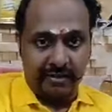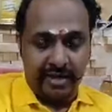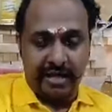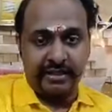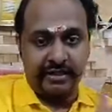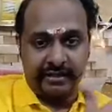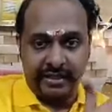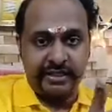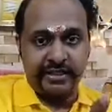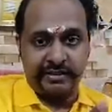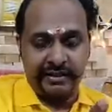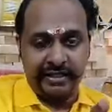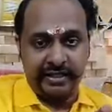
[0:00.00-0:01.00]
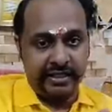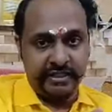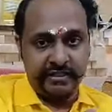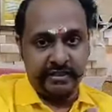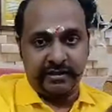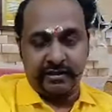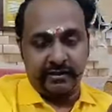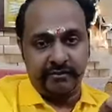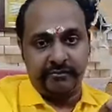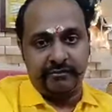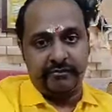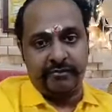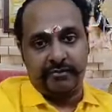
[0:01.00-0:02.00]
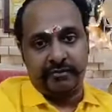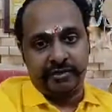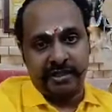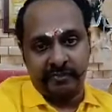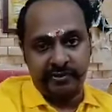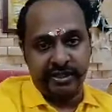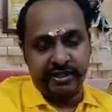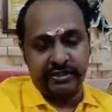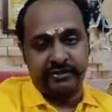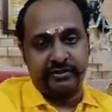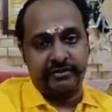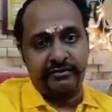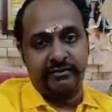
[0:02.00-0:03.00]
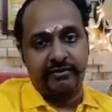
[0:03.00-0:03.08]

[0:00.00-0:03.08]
Other teachers they teach the subjects,